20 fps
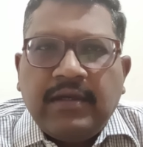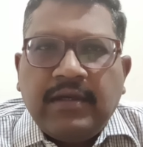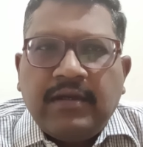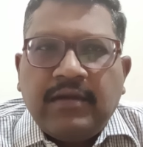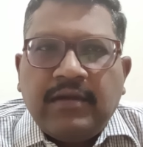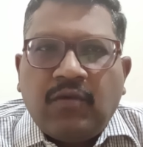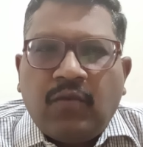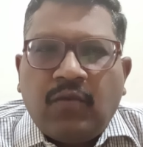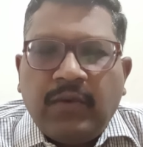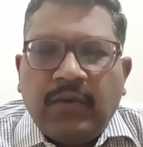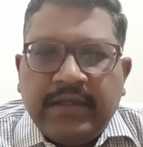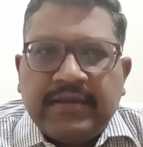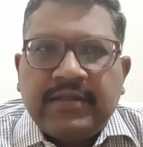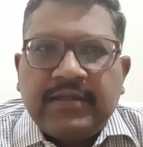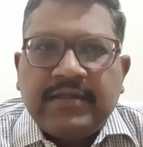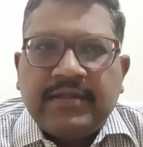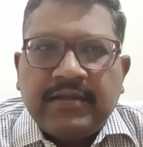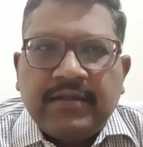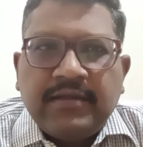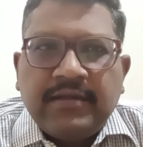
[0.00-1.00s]
with
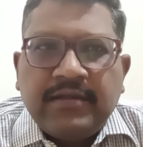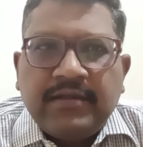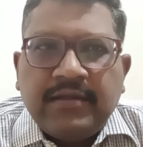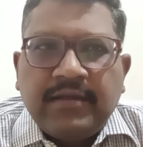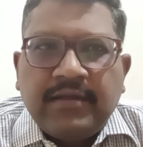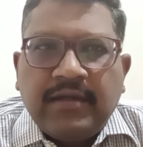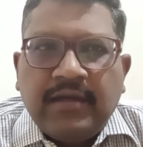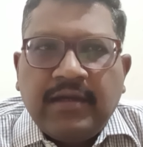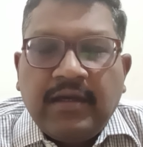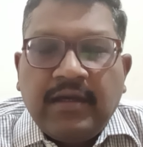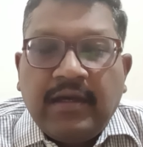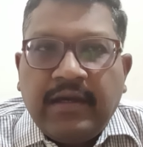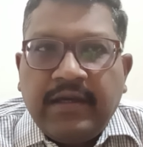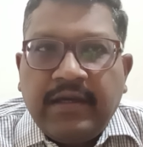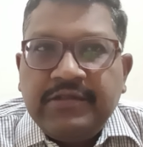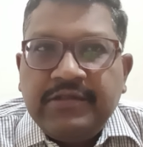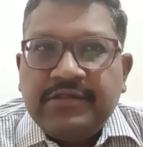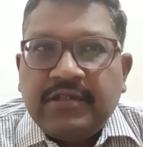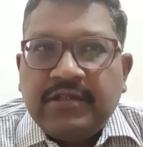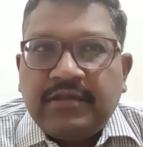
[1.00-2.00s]

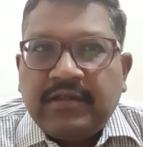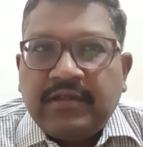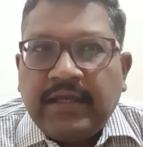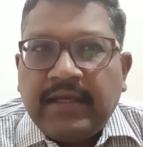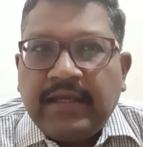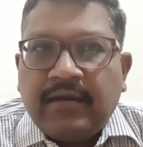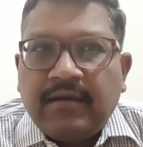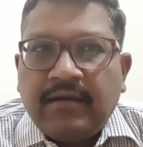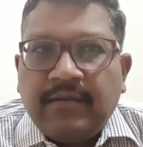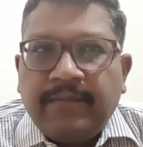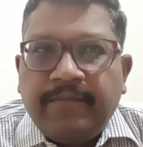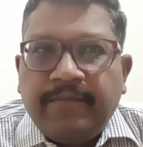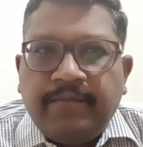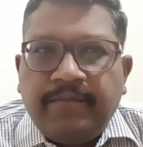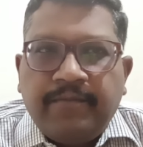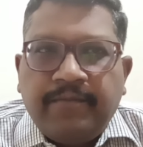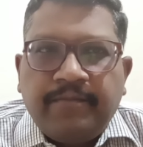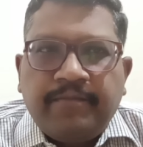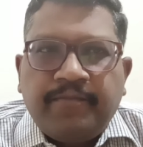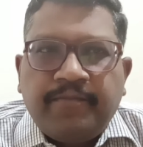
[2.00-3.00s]
is the thing
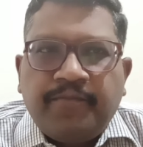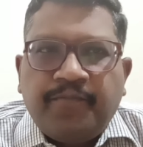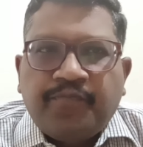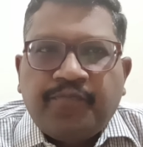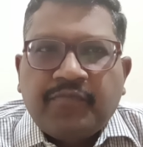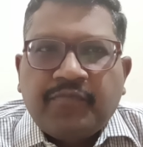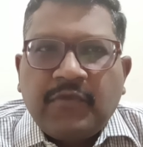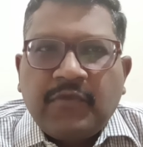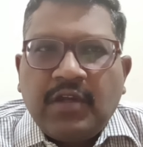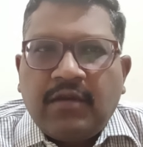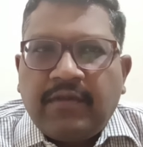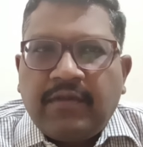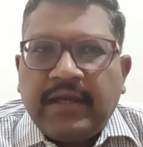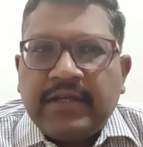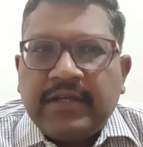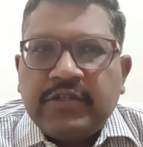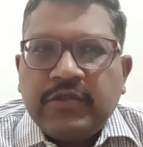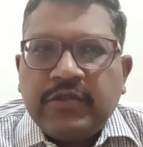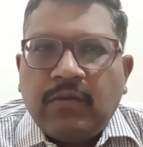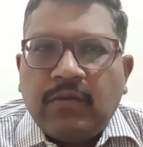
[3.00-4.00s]
that
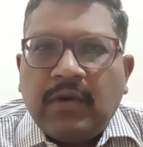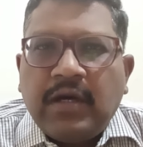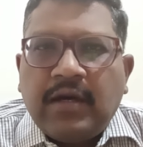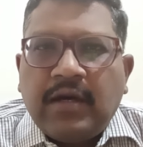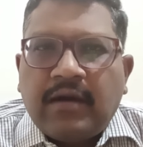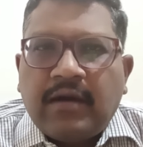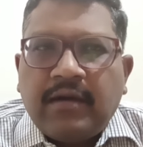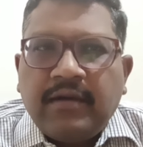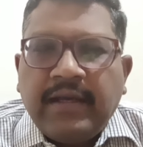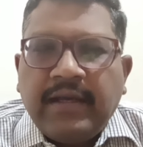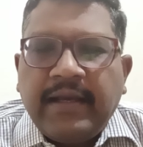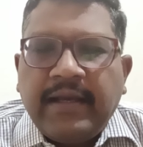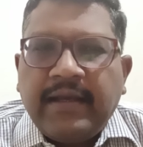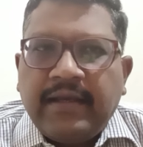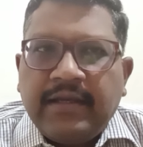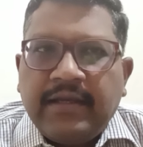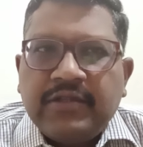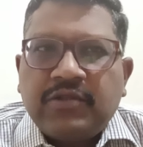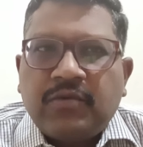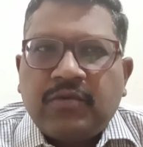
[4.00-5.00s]
you are
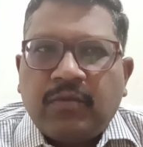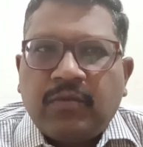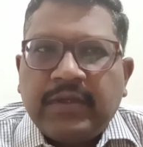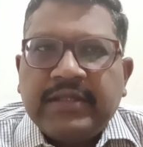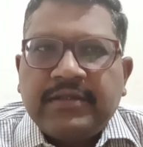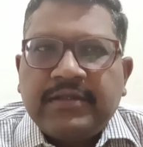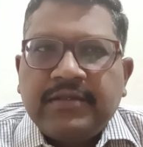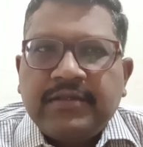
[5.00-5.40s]
engaged with